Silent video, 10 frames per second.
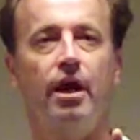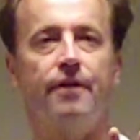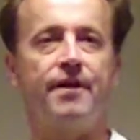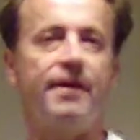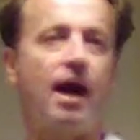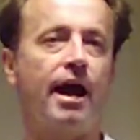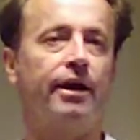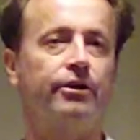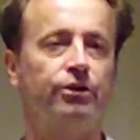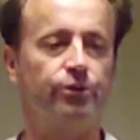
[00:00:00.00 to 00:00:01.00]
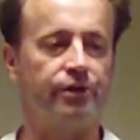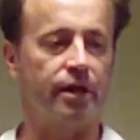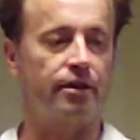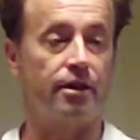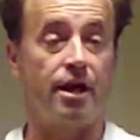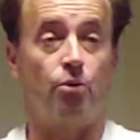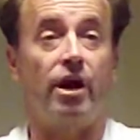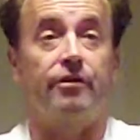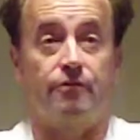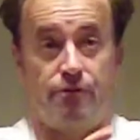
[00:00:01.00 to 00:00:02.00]
then they hire you, then they
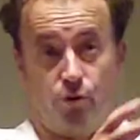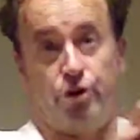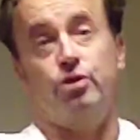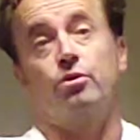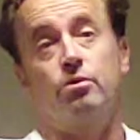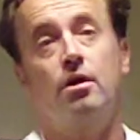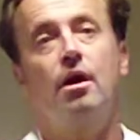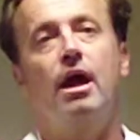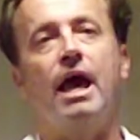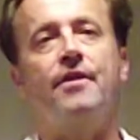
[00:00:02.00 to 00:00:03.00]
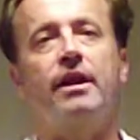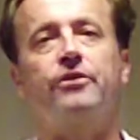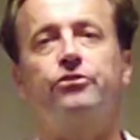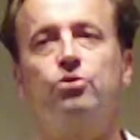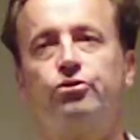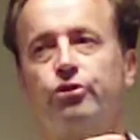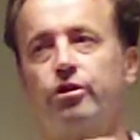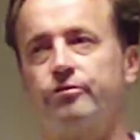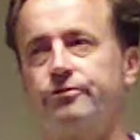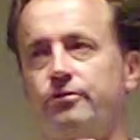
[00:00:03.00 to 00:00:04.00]
write for you. And then as you sort of,